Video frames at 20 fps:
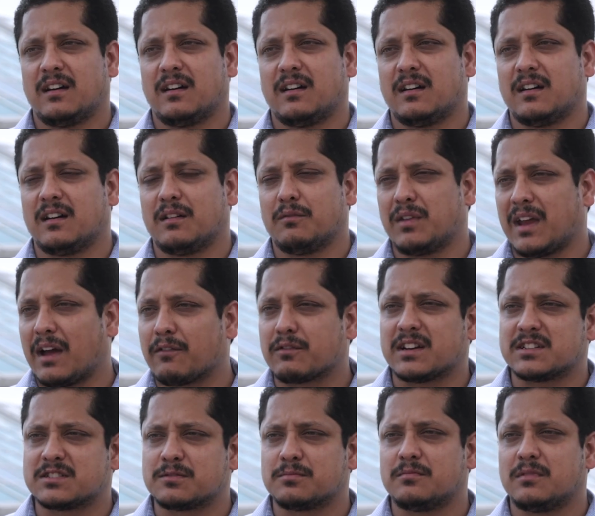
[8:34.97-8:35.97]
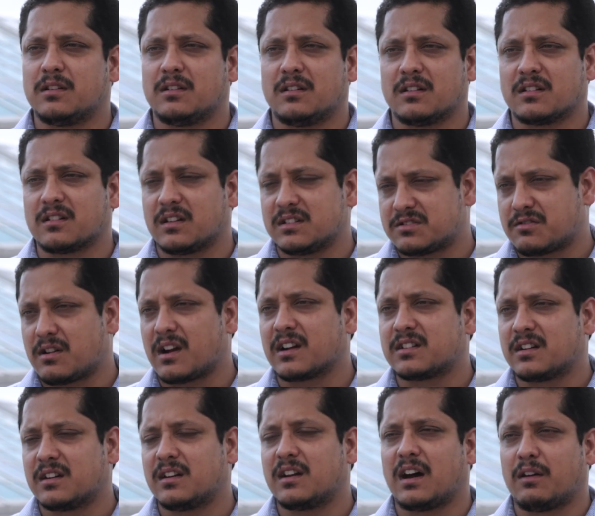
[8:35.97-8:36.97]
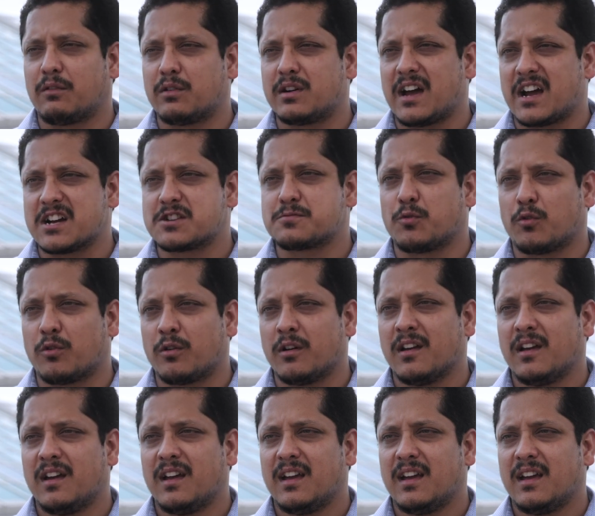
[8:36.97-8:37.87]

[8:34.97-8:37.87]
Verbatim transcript: uh, we have custom uh, constructed our dashboard